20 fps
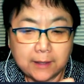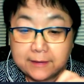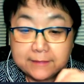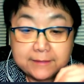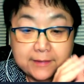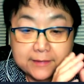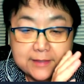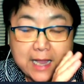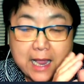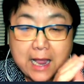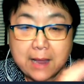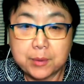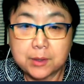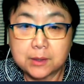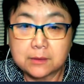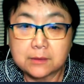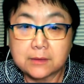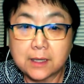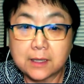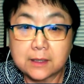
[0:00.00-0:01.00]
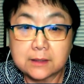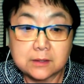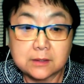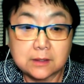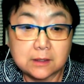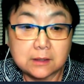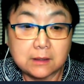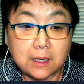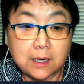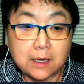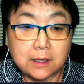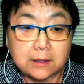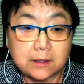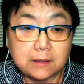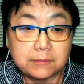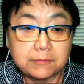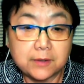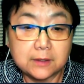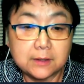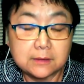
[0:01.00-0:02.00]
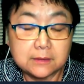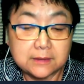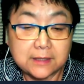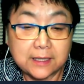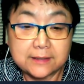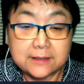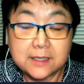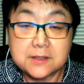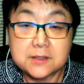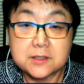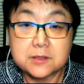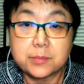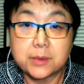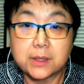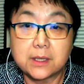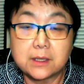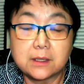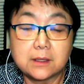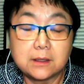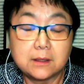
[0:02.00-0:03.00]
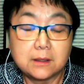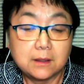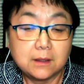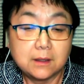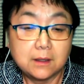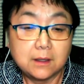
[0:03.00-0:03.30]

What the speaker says: It just happened that I found that he speaks